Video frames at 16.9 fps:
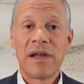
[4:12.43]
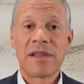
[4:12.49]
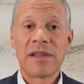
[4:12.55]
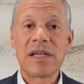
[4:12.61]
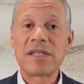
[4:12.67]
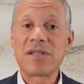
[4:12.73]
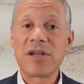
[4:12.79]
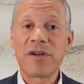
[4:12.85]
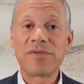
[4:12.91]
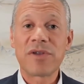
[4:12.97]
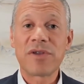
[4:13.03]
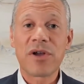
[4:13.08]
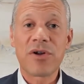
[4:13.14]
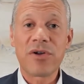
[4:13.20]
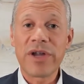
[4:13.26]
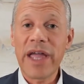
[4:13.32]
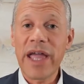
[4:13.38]
They serve to
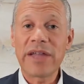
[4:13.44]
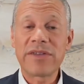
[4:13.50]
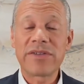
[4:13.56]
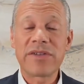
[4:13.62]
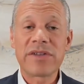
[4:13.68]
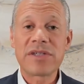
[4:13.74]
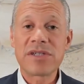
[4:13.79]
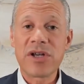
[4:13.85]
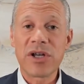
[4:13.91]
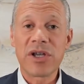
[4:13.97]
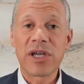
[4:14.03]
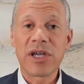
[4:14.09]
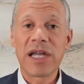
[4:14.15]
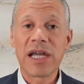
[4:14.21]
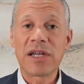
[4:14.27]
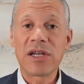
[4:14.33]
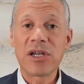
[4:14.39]
create and
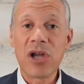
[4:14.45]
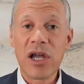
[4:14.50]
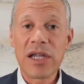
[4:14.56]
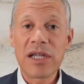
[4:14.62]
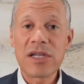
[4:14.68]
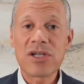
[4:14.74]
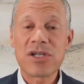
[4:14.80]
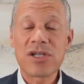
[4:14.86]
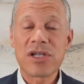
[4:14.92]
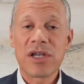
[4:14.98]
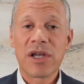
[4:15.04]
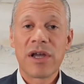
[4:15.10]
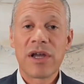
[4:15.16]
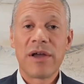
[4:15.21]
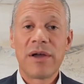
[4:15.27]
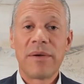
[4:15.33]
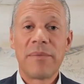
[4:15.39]
circulate knowledge,
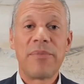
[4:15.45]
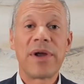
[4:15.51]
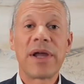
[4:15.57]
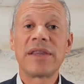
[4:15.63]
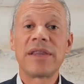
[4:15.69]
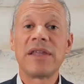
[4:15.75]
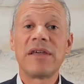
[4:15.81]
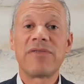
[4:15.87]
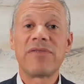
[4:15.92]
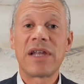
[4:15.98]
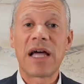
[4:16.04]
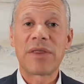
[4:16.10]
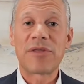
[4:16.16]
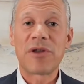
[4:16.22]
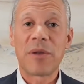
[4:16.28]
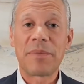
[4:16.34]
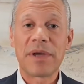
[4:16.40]
bring the
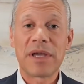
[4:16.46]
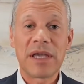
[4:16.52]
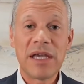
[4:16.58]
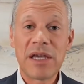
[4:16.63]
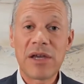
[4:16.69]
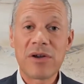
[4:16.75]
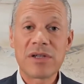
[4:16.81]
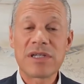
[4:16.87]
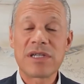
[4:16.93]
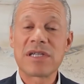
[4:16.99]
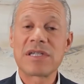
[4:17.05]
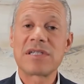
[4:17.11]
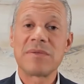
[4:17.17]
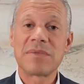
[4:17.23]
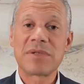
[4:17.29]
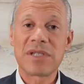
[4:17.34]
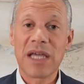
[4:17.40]
philanthropic
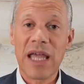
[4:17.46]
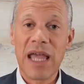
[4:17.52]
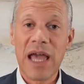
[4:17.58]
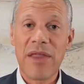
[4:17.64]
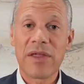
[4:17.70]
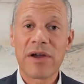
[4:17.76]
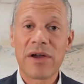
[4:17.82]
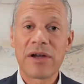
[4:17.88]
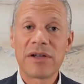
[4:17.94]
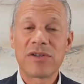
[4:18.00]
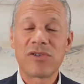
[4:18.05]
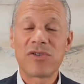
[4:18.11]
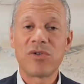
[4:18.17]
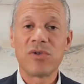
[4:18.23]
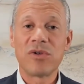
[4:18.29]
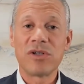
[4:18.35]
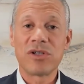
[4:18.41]
ecosystem together
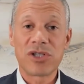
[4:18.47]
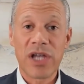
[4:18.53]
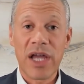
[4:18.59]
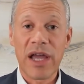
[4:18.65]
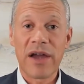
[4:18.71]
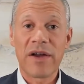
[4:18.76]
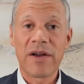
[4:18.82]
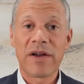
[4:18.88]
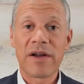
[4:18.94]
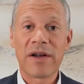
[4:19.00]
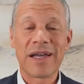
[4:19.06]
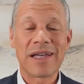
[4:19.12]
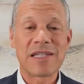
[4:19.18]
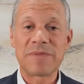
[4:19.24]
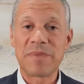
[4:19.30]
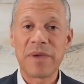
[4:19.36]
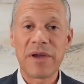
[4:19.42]
to share
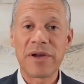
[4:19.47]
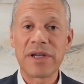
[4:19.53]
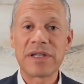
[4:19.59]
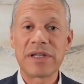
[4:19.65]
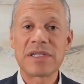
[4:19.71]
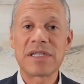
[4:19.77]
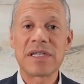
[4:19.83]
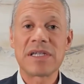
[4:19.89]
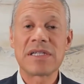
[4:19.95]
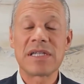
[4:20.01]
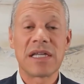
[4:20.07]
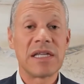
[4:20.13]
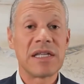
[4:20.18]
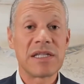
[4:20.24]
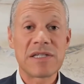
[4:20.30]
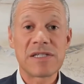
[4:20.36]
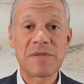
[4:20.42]
experiences
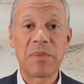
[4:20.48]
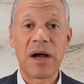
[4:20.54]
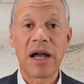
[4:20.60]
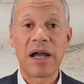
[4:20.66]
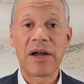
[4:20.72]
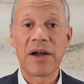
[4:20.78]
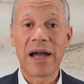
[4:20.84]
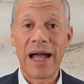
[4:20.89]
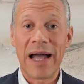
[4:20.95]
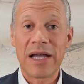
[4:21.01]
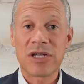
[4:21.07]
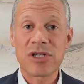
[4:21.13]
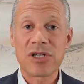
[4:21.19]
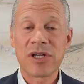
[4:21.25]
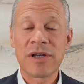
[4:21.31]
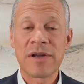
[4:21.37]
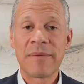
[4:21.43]
and inspire
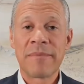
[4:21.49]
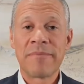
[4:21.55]
action,